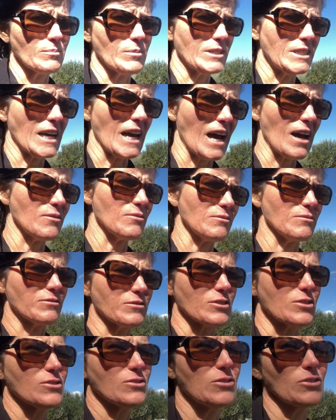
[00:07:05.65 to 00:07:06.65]
but to have them
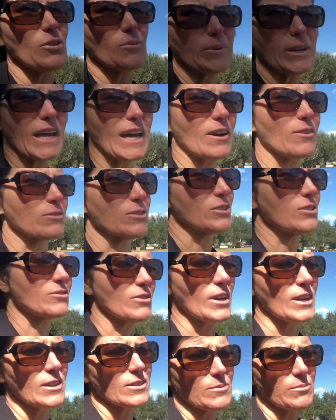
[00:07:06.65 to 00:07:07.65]
for so many hours
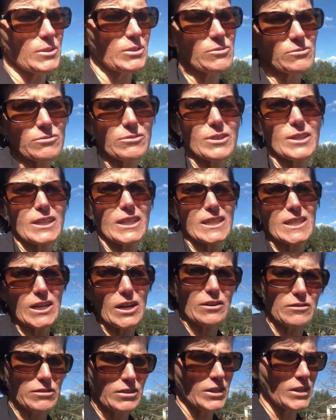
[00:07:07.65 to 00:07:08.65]
straight has been really
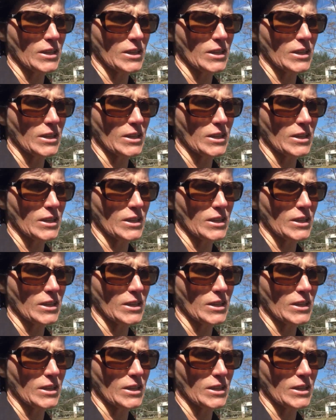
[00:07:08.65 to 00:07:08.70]
tough.